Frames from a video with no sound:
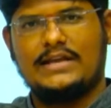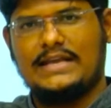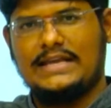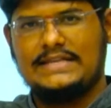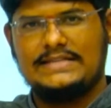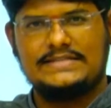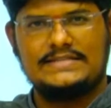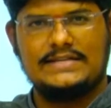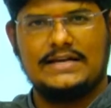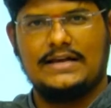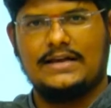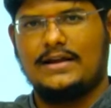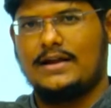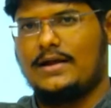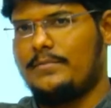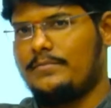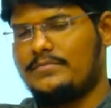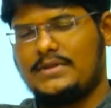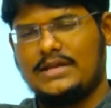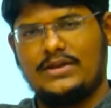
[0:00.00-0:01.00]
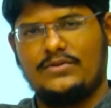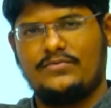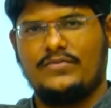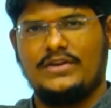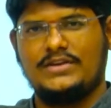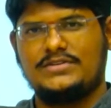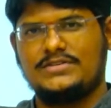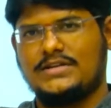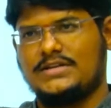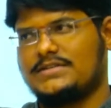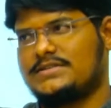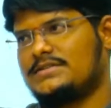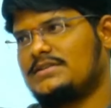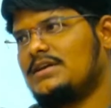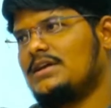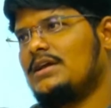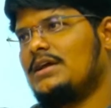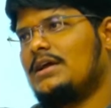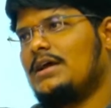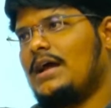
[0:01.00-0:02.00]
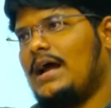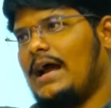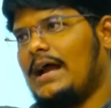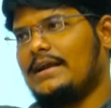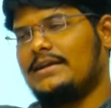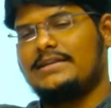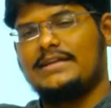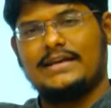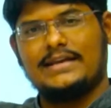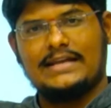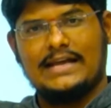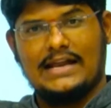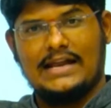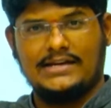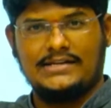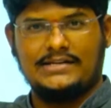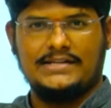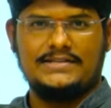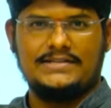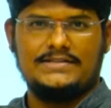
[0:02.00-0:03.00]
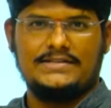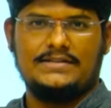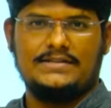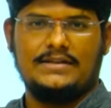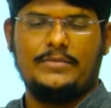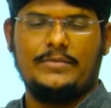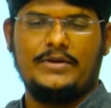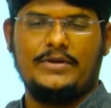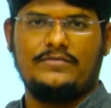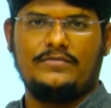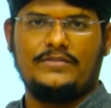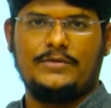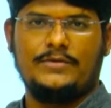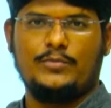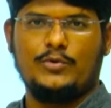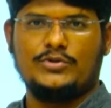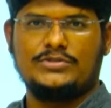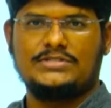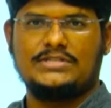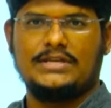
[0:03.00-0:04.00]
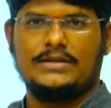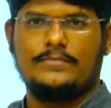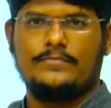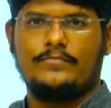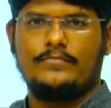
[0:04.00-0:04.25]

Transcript: Instagram, their features and their characteristics, limit of the posting,